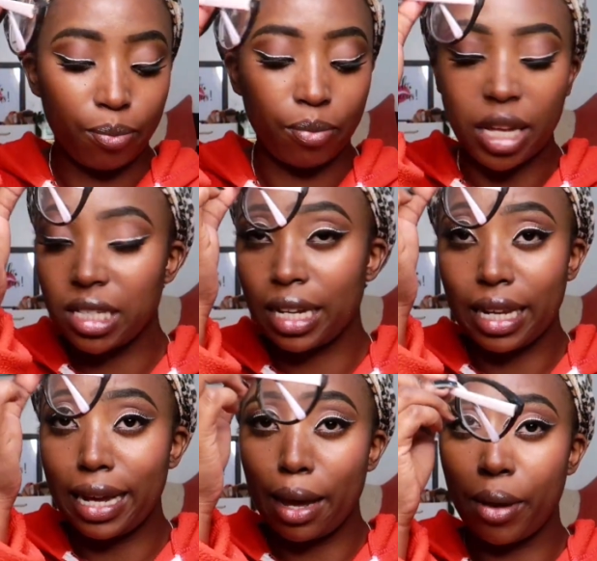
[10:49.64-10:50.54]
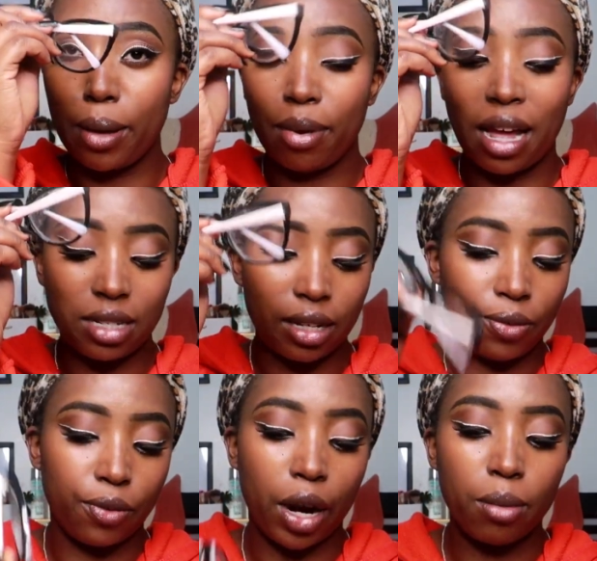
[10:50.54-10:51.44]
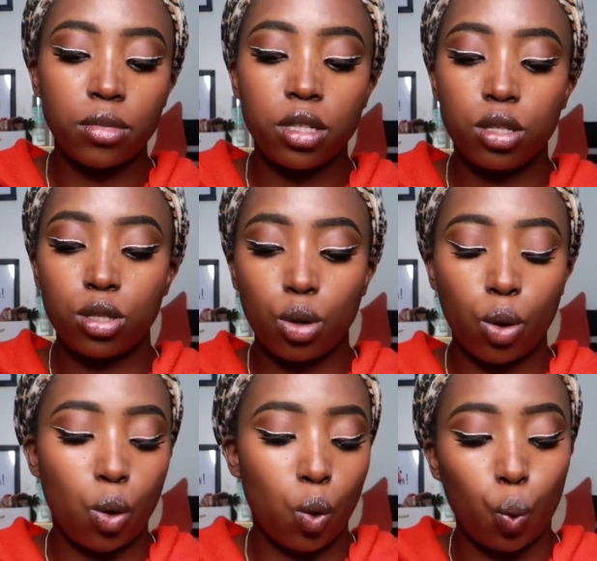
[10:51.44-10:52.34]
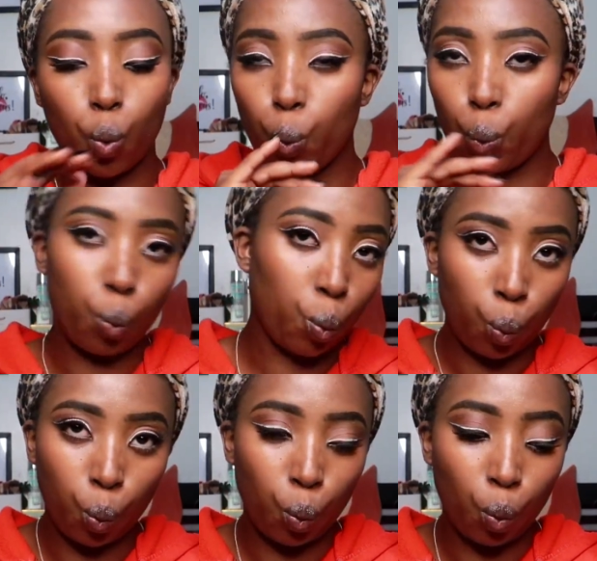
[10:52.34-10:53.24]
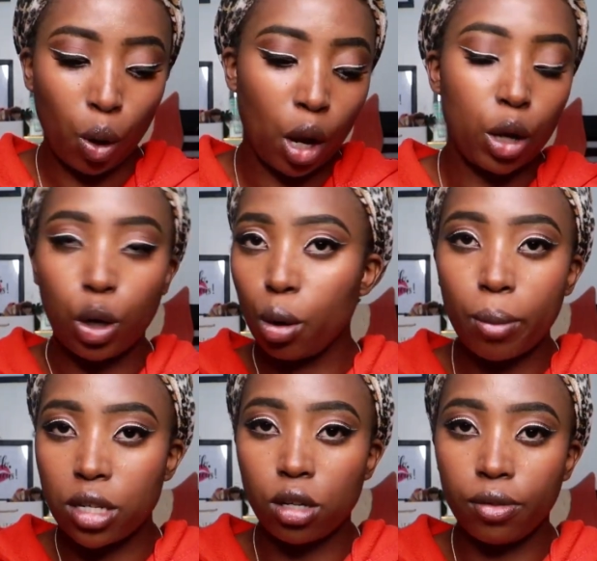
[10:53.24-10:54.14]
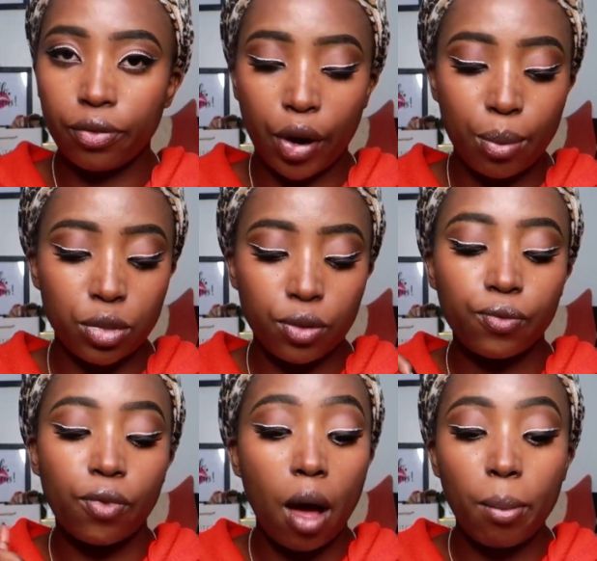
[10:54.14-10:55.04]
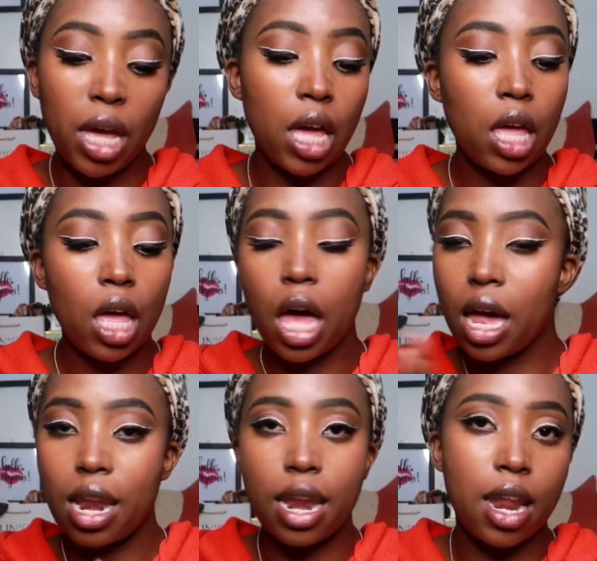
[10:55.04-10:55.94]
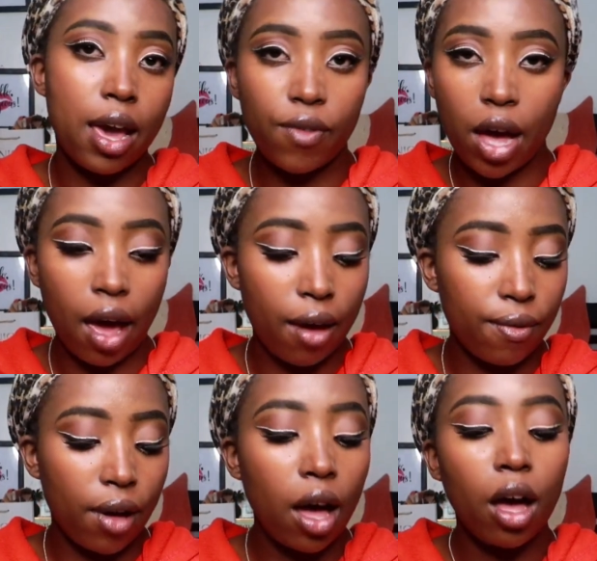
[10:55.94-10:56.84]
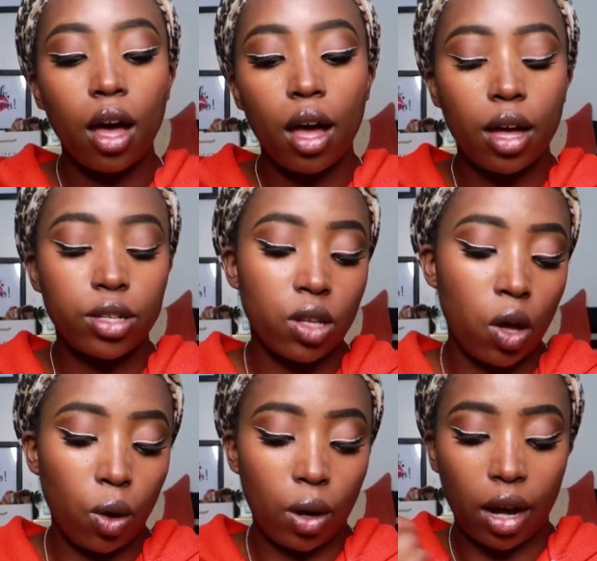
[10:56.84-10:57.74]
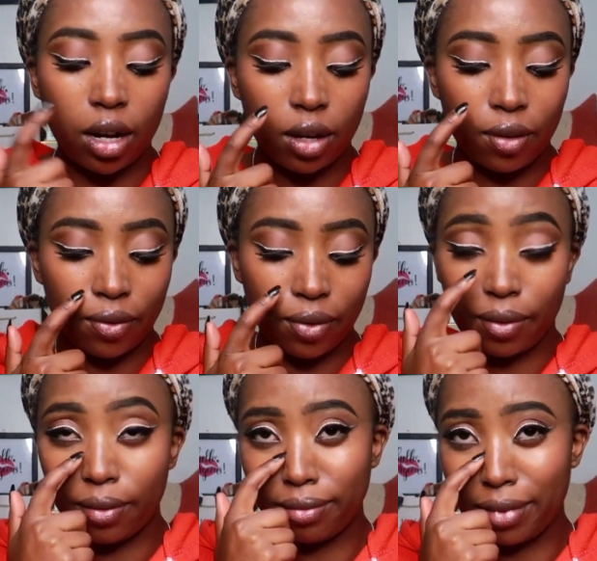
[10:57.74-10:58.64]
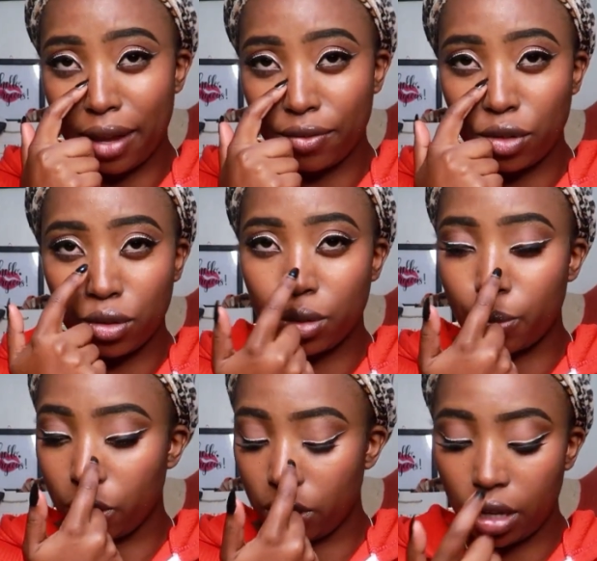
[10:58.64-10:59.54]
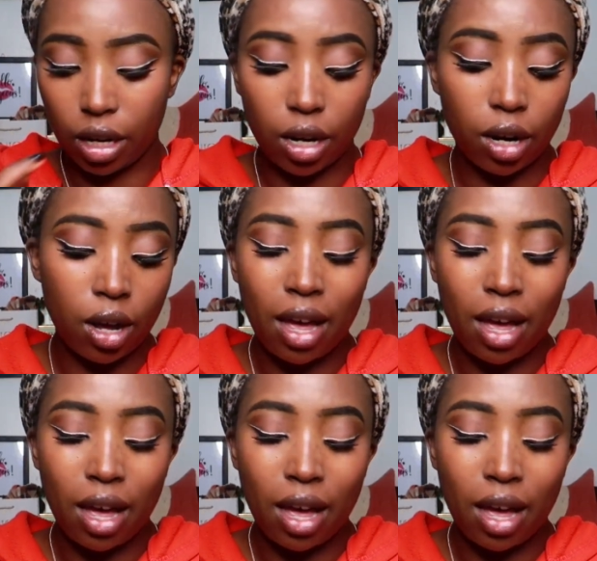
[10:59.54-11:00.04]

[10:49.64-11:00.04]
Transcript: basically I wear plastic frames, so no metal frames for me, never ever. So kind of have 2 spots here.